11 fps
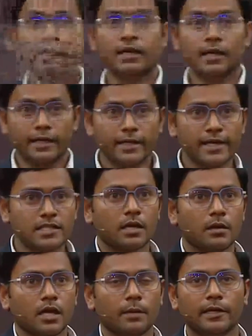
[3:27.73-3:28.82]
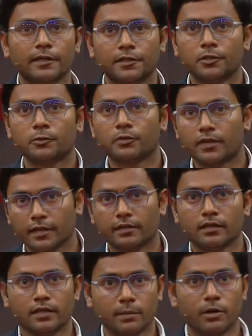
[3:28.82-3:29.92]
It has the ability to
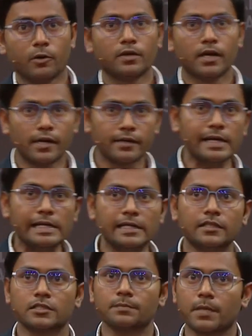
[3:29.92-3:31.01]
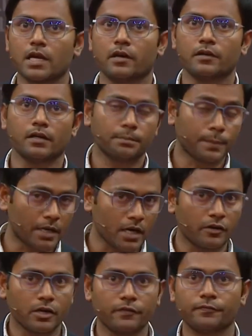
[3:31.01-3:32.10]
treat about 100 liters per
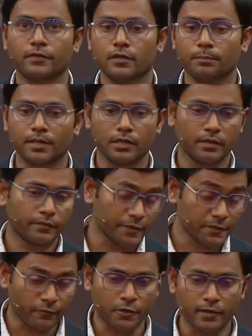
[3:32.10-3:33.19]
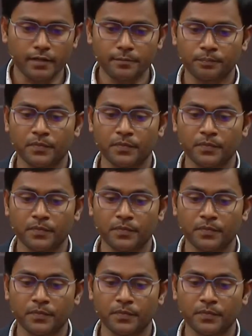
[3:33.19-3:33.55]
hour of wastewater.